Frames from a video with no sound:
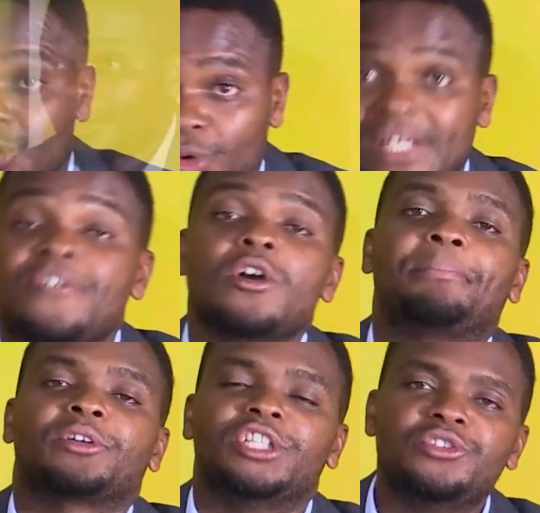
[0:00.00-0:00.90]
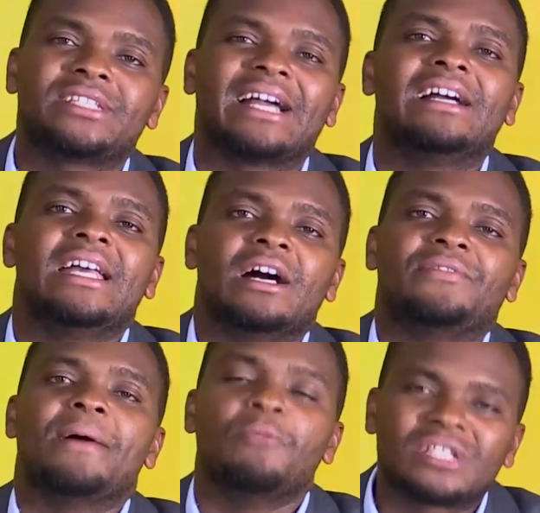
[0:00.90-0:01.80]
Whatever you are producing,
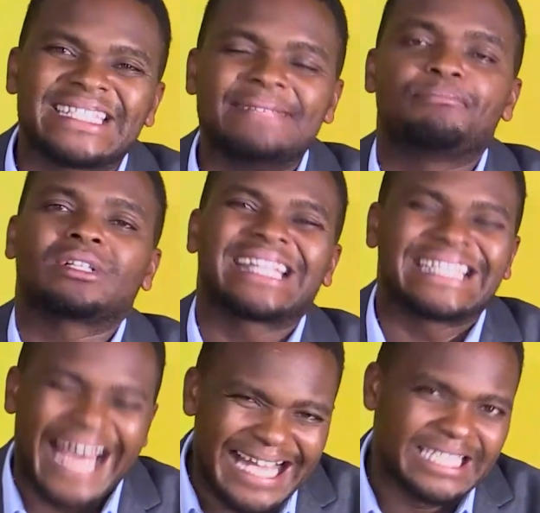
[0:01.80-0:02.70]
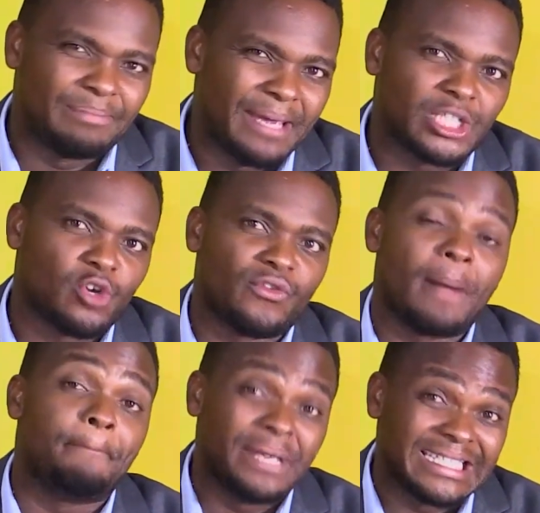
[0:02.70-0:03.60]
the most important aspect of
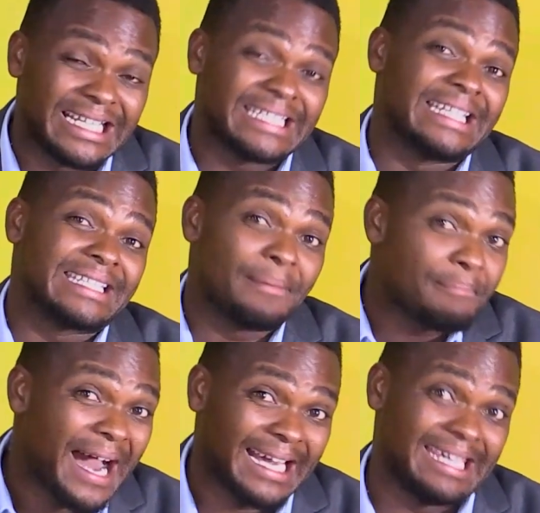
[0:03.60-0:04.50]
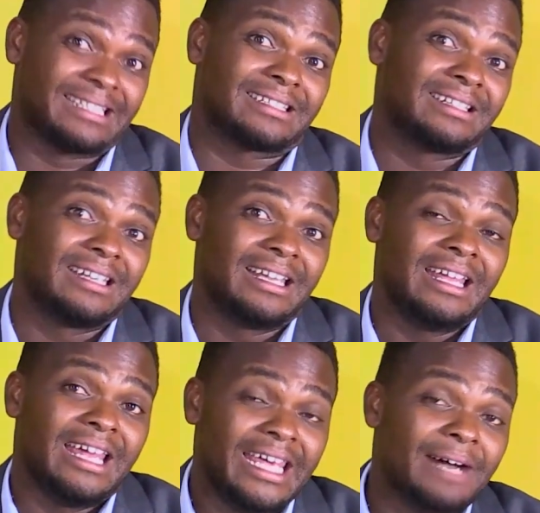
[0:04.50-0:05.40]
your business is the market.
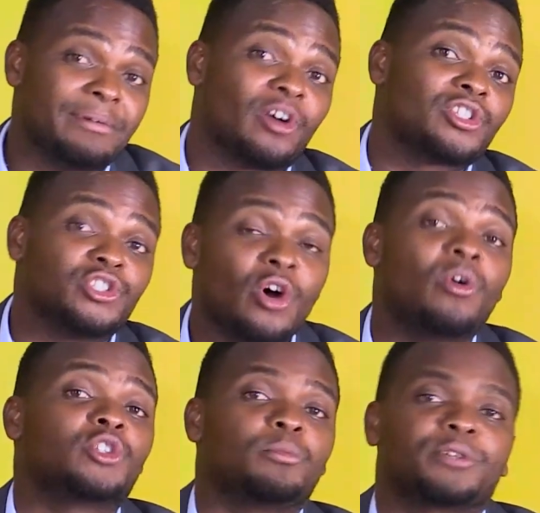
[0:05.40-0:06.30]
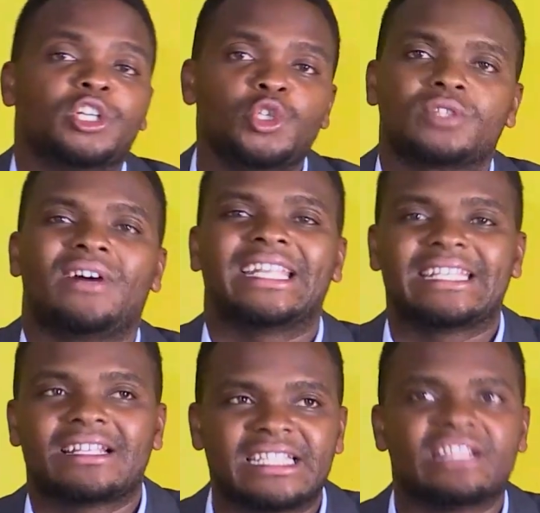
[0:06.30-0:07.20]
Yeah, because you don't want to produce
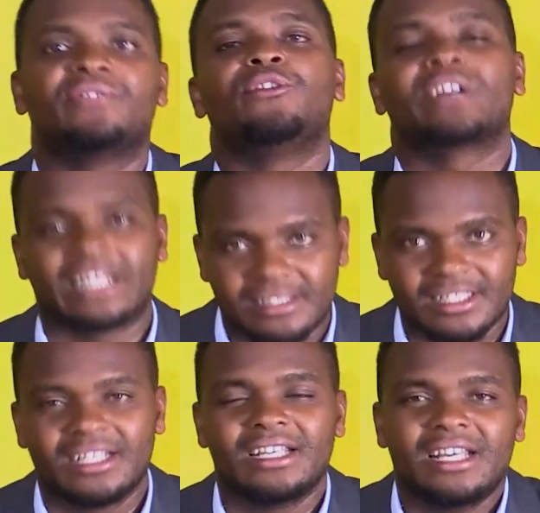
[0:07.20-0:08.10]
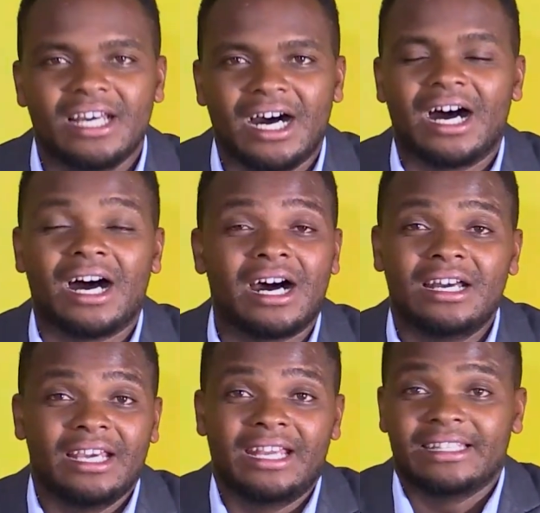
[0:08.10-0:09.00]
furnitures in the forest
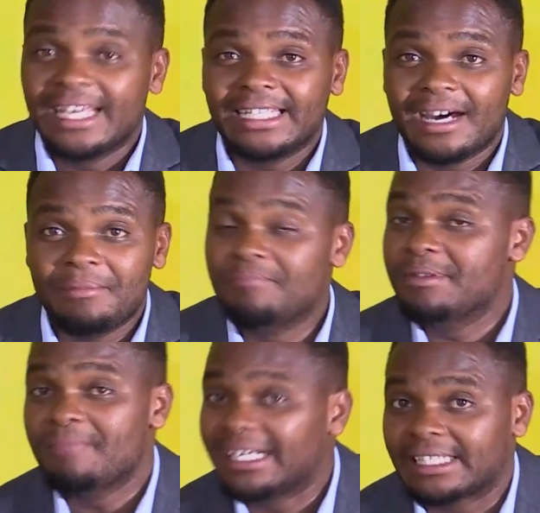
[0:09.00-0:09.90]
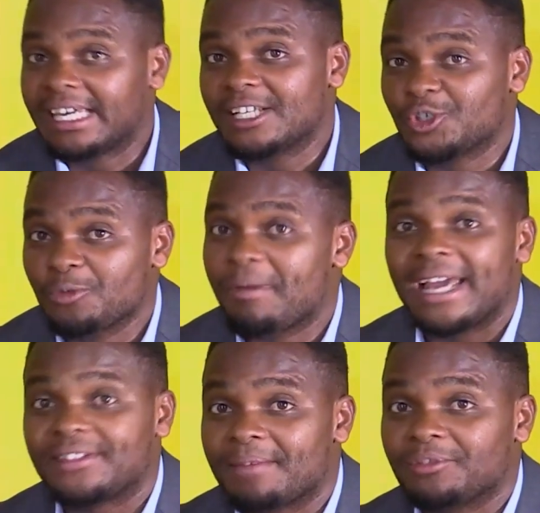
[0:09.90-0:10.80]
and then maybe mankind will
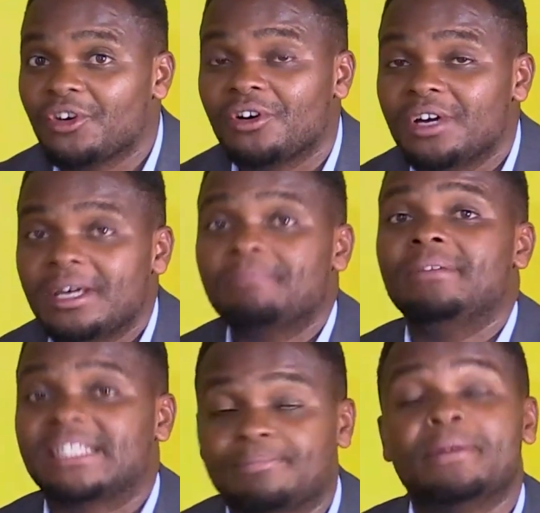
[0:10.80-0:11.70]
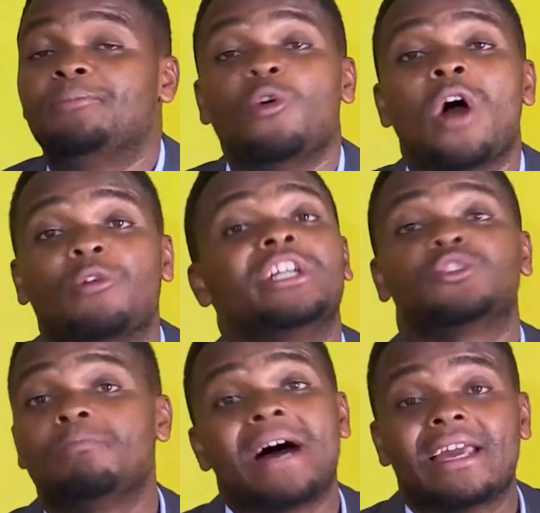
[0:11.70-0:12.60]
buy them. No, it's people who are going
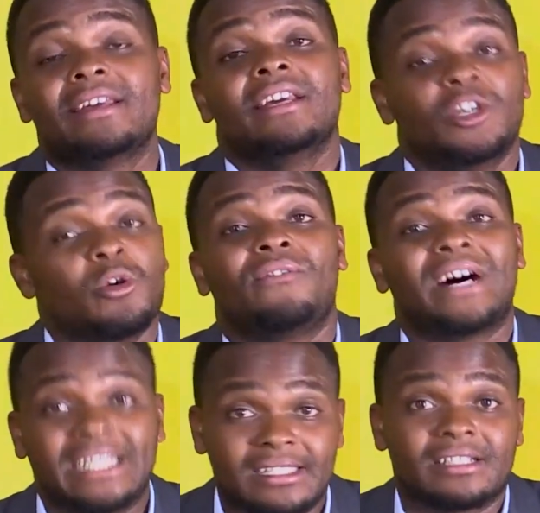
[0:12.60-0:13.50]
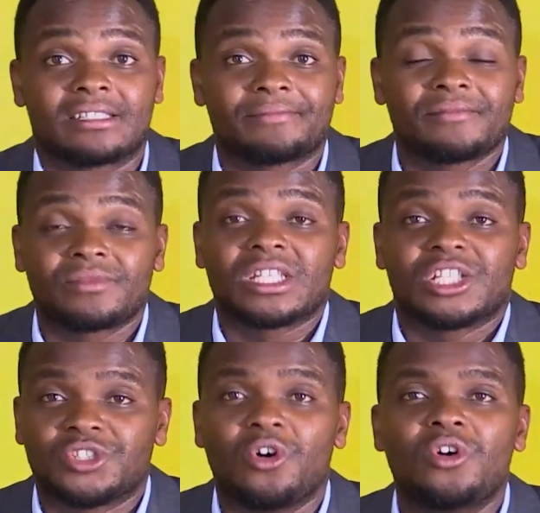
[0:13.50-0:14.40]
to buy your furnitures.
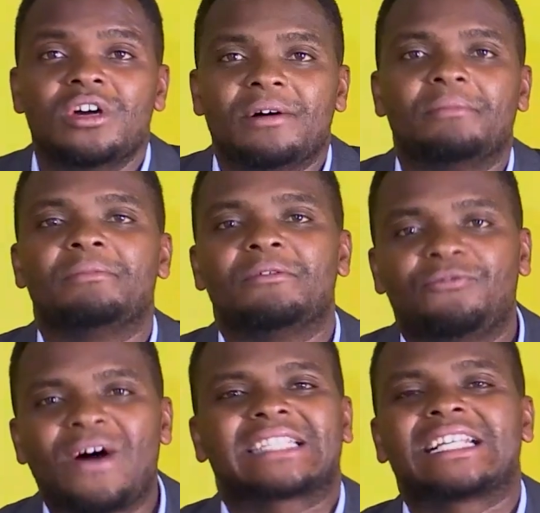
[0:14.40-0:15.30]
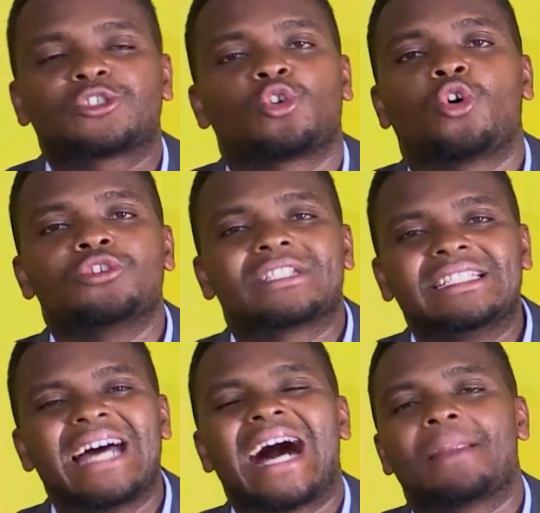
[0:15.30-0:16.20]
So factors to
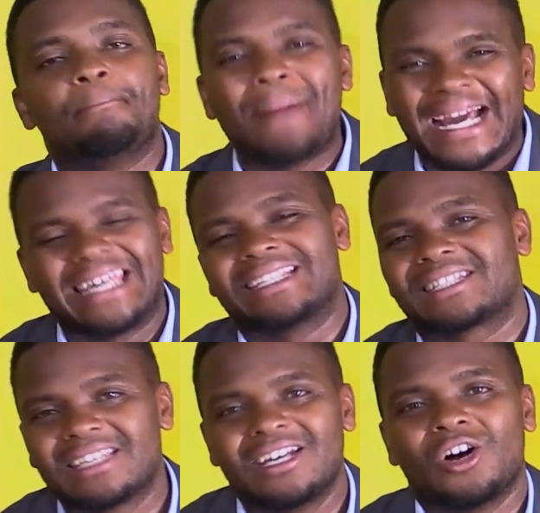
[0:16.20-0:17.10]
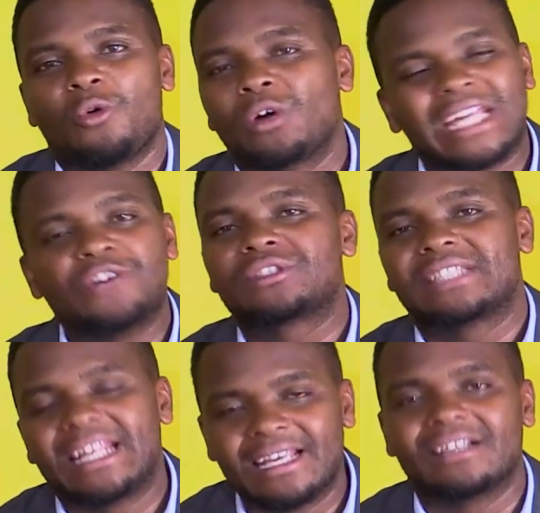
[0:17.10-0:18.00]
consider are market. What are you
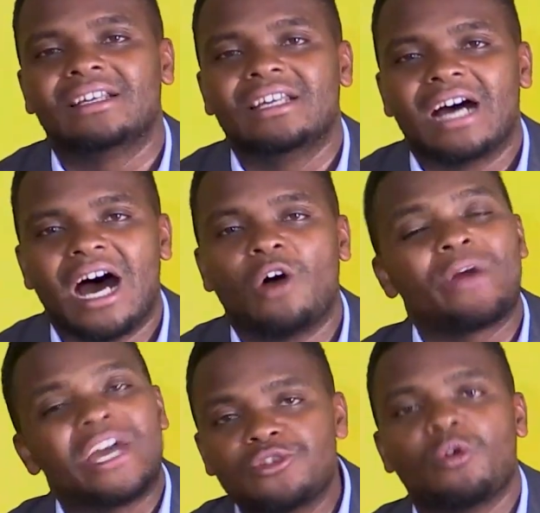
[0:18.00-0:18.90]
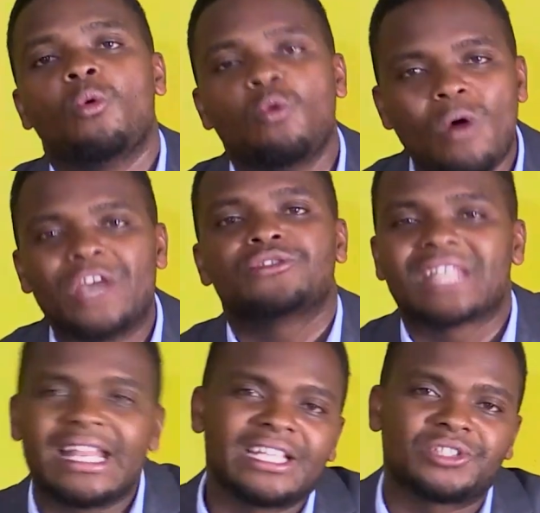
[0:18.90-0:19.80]
selling? Who are you
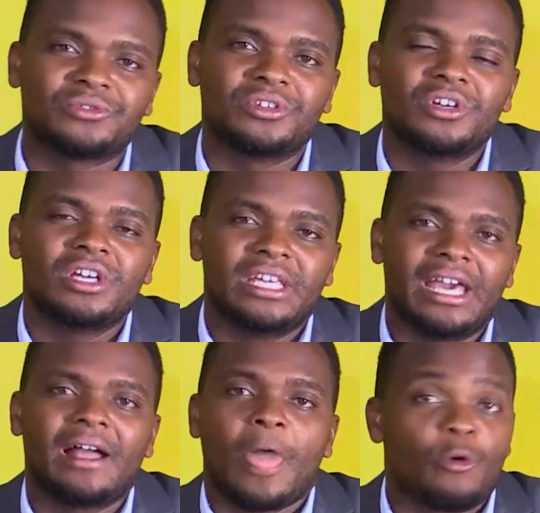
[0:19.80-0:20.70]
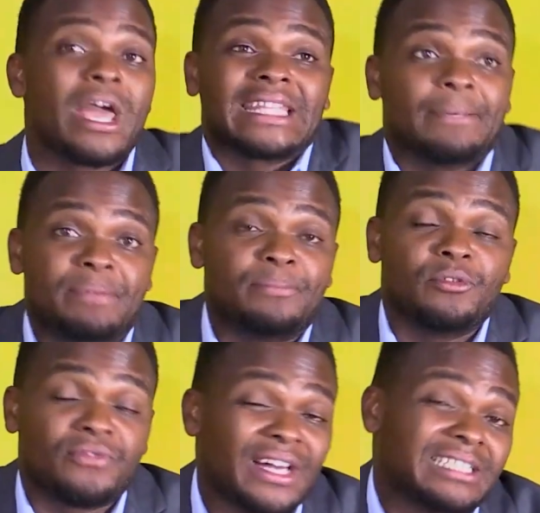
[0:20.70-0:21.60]
selling to? Yeah, where are the
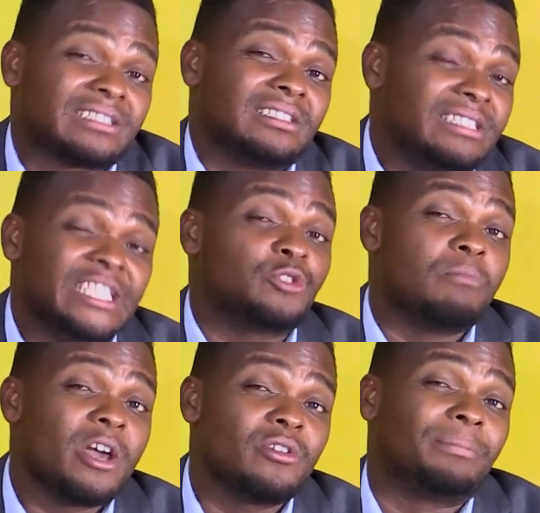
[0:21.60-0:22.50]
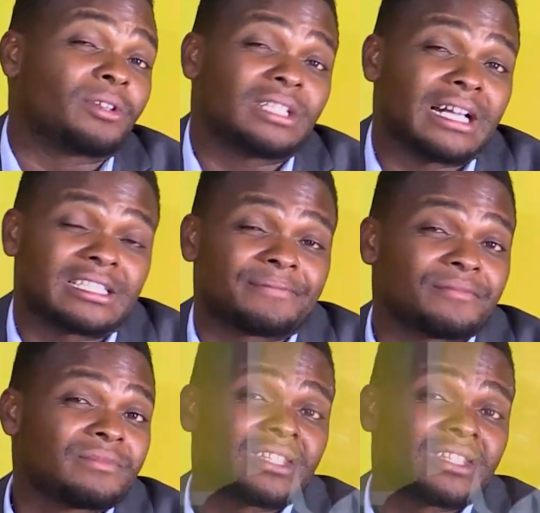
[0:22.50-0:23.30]
people that need to buy your products?